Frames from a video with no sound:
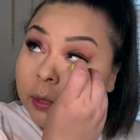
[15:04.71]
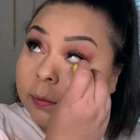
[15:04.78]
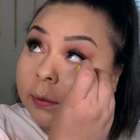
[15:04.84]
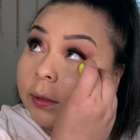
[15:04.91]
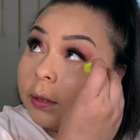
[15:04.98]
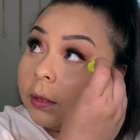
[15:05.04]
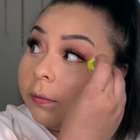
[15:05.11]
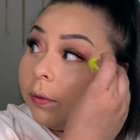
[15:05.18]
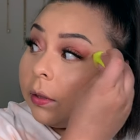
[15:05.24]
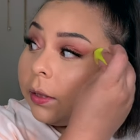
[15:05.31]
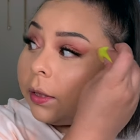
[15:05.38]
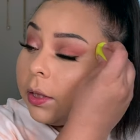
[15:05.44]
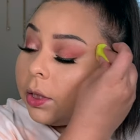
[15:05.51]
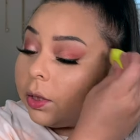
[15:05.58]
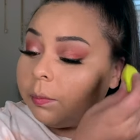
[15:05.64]
with this
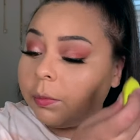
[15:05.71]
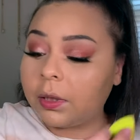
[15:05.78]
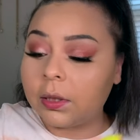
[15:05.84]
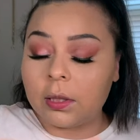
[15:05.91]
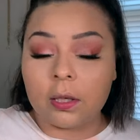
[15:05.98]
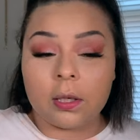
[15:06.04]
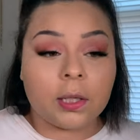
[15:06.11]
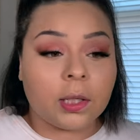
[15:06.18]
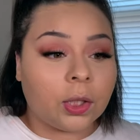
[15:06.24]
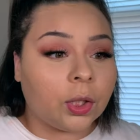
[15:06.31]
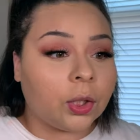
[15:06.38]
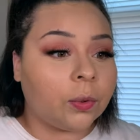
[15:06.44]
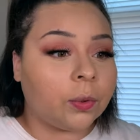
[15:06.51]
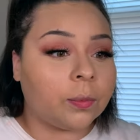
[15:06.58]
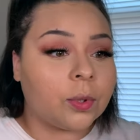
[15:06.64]
foundation because I already
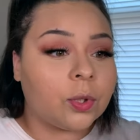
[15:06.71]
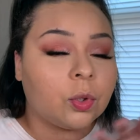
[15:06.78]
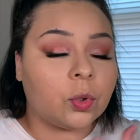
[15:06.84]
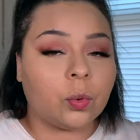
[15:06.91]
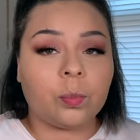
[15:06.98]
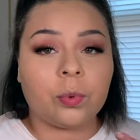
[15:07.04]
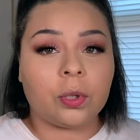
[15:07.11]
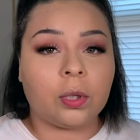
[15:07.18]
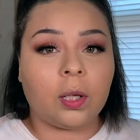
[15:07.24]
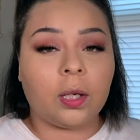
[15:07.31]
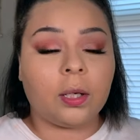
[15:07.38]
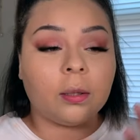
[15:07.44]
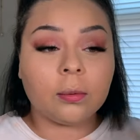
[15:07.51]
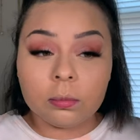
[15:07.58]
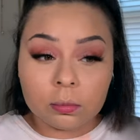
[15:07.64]
knew it was super
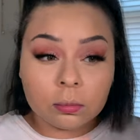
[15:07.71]
light,